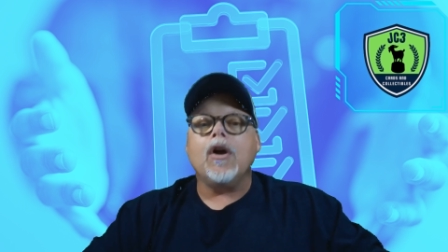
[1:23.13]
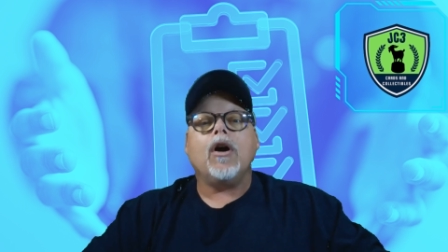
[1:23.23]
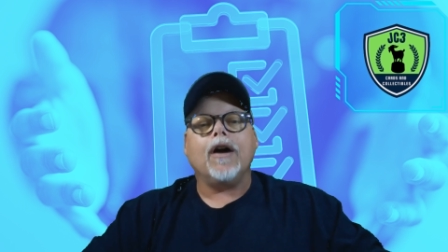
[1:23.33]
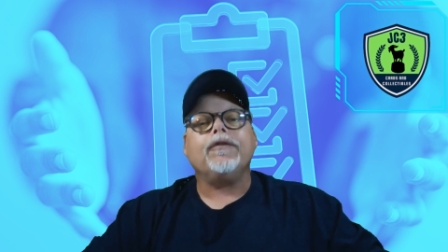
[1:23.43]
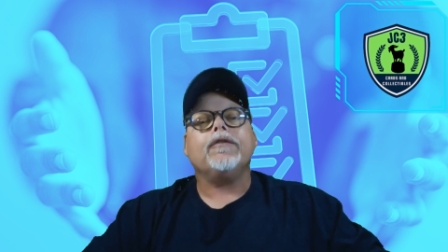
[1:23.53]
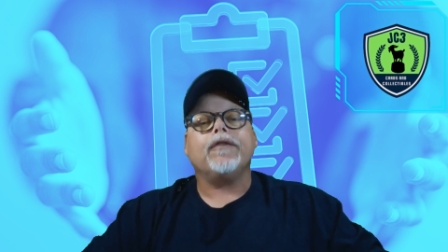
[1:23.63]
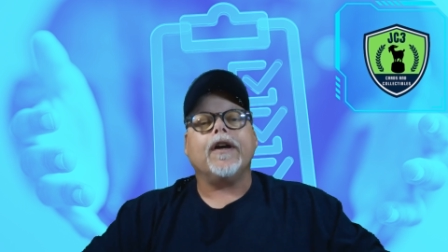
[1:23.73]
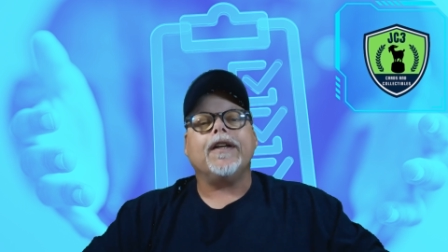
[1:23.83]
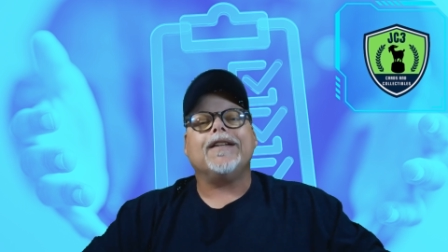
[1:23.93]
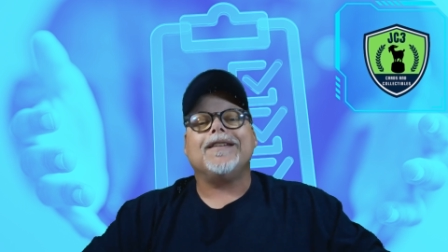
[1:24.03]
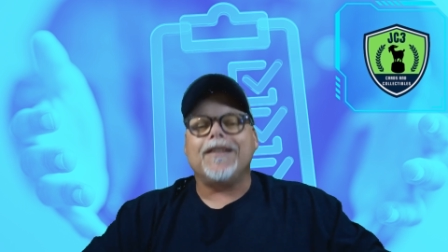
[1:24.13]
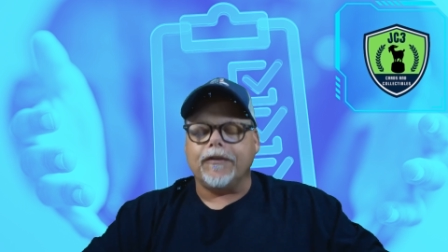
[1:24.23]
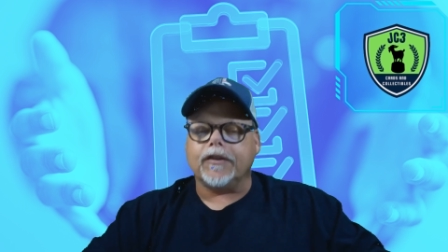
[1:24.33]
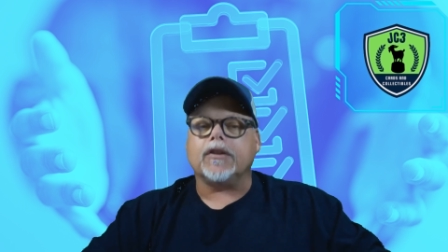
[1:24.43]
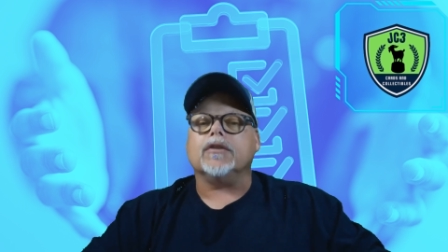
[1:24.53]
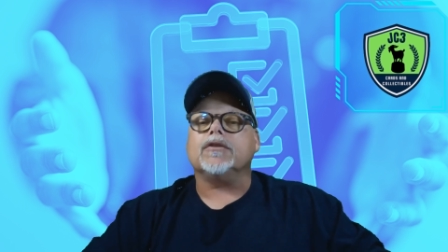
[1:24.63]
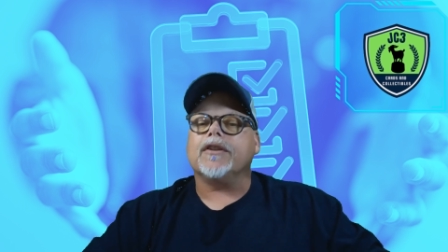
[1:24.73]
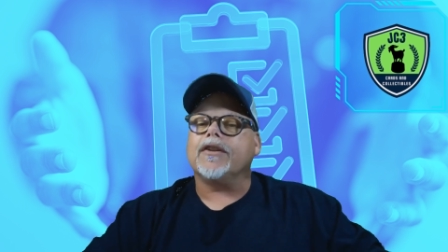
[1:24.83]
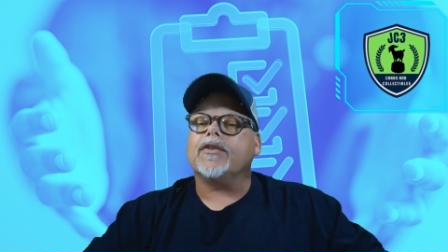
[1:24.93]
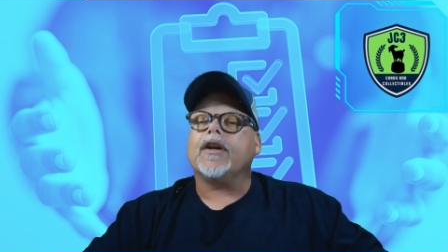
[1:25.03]
often find it difficult
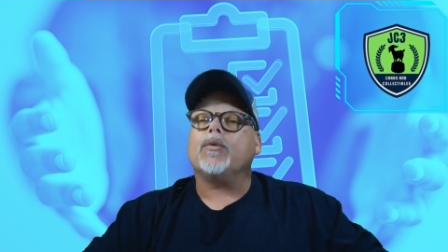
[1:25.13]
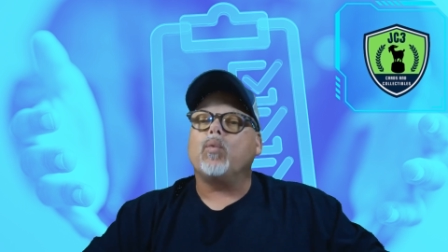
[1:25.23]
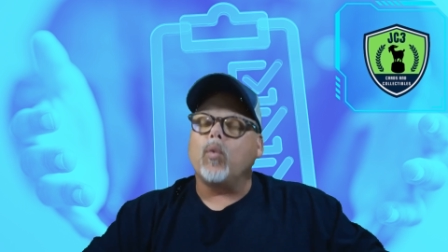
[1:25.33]
to decide